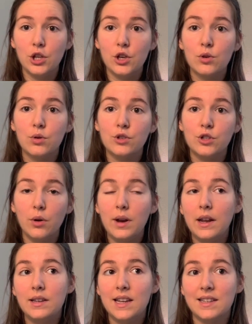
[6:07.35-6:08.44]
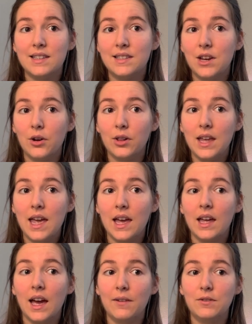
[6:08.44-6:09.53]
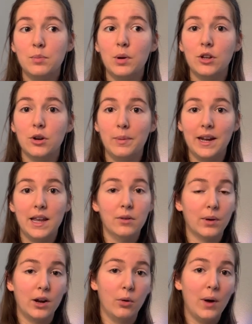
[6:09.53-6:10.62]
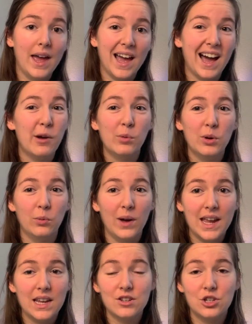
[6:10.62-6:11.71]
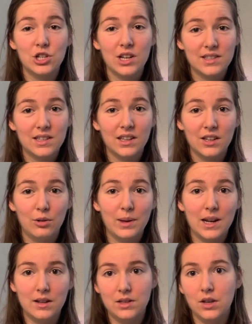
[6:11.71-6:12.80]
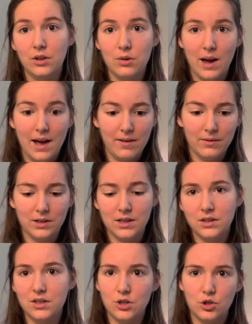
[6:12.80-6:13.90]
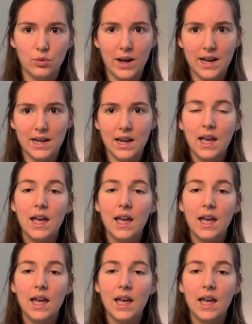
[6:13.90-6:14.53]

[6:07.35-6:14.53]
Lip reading: You don't necessarily have to put your Betta in right away. I would wait just a little bit until you have everything situated.